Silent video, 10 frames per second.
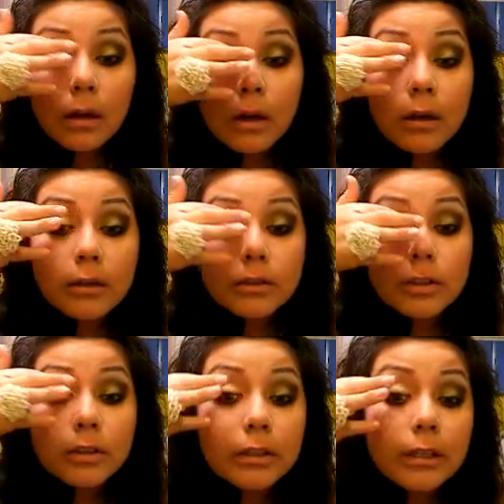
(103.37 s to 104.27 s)
on
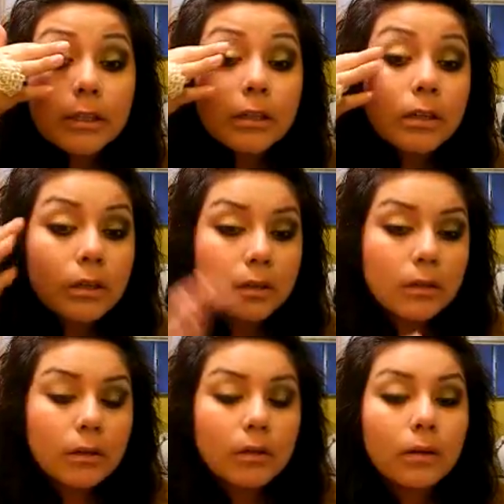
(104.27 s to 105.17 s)
your lid
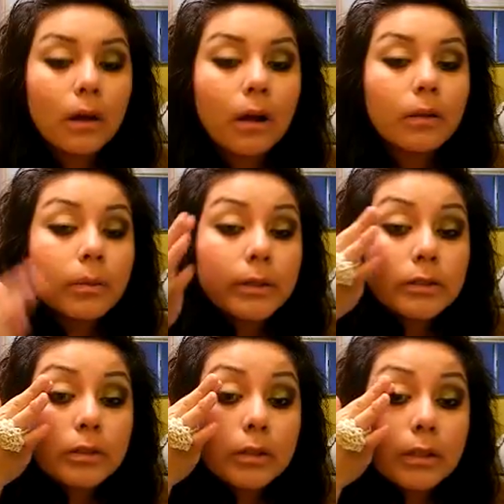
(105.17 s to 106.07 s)
all the way
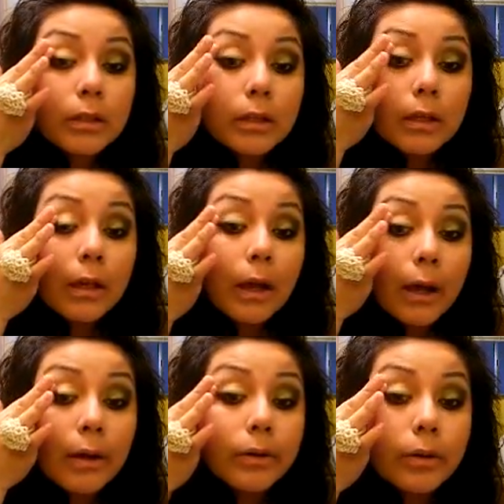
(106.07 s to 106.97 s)
to the
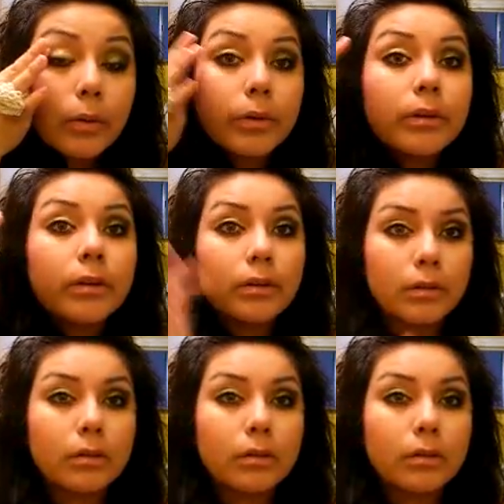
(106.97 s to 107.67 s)
outer corner.